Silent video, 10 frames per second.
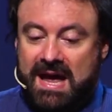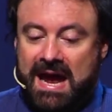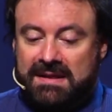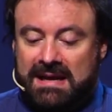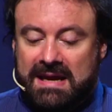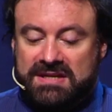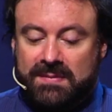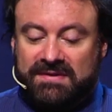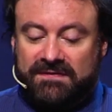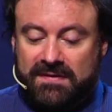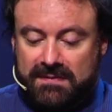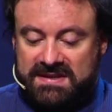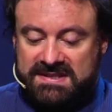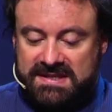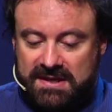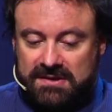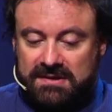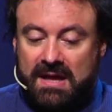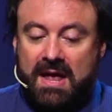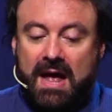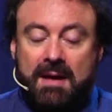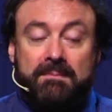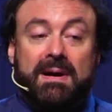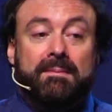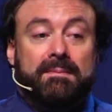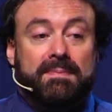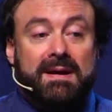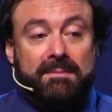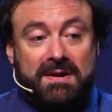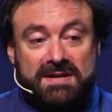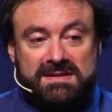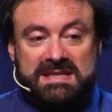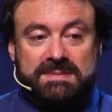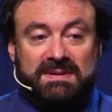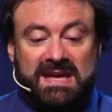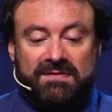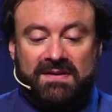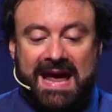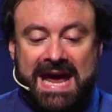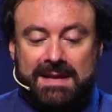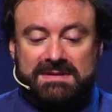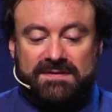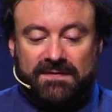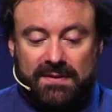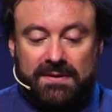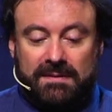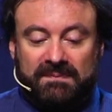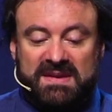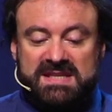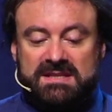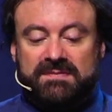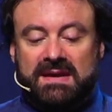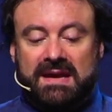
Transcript: and they actually went further still because of this belief in Adam's fall. And this is in the